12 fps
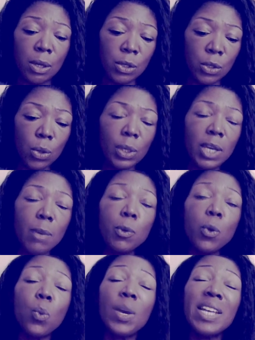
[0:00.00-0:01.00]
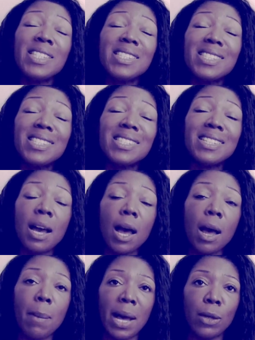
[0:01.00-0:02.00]
So keep your wits
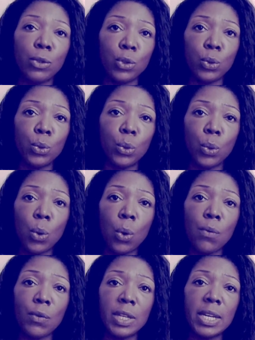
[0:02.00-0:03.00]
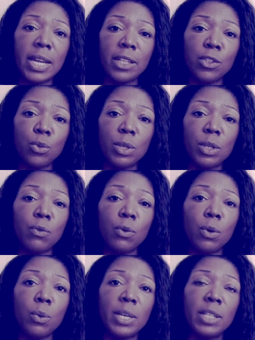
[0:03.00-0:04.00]
about you over the next three to
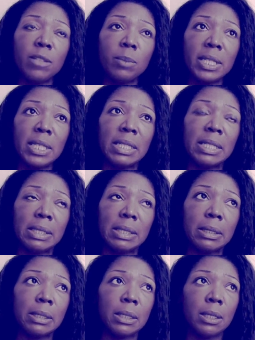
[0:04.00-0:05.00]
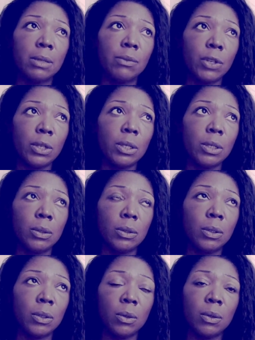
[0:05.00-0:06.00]
four weeks, please, Virgo.
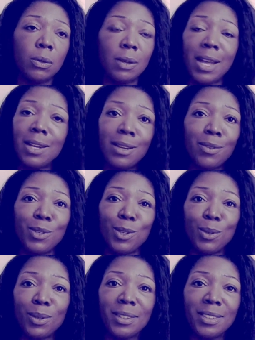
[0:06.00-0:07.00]
I love you.